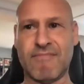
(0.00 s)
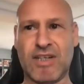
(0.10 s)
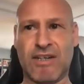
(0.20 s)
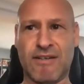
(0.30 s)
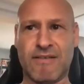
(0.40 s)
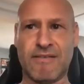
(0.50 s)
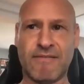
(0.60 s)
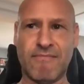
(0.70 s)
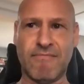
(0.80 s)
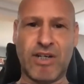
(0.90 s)
are
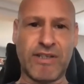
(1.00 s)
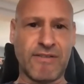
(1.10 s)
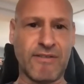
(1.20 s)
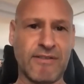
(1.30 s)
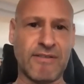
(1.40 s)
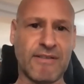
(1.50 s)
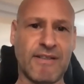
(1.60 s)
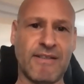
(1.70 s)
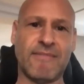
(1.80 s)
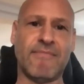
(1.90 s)
monitored
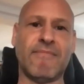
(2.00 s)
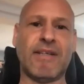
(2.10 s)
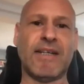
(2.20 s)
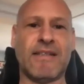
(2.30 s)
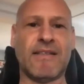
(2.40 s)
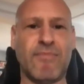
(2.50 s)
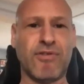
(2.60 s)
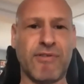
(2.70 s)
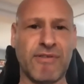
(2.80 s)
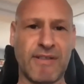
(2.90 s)
at the
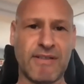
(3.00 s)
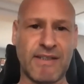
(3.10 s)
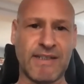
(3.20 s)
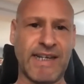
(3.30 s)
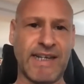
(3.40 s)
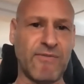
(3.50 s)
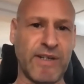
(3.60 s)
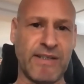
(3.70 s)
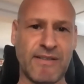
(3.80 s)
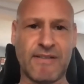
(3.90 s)
borders at
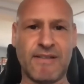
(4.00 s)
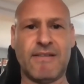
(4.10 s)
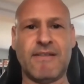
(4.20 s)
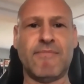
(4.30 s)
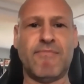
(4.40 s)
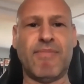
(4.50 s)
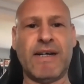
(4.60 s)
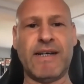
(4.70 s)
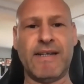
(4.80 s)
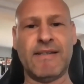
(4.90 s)
gateways
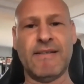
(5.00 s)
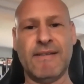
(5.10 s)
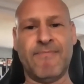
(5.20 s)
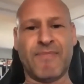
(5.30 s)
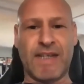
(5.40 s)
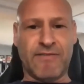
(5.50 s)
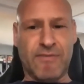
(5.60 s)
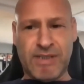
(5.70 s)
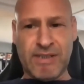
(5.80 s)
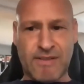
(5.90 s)
by
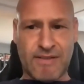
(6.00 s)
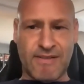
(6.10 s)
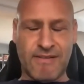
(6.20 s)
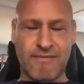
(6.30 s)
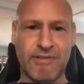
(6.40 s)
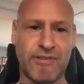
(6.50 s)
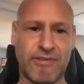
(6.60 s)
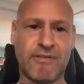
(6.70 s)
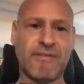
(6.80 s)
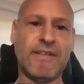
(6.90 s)
governments
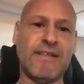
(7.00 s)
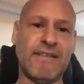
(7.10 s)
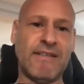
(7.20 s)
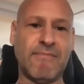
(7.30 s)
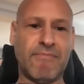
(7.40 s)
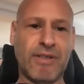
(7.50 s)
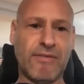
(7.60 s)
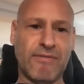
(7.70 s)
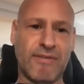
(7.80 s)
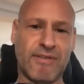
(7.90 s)
which
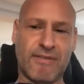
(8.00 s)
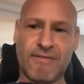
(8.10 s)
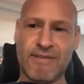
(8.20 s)
impose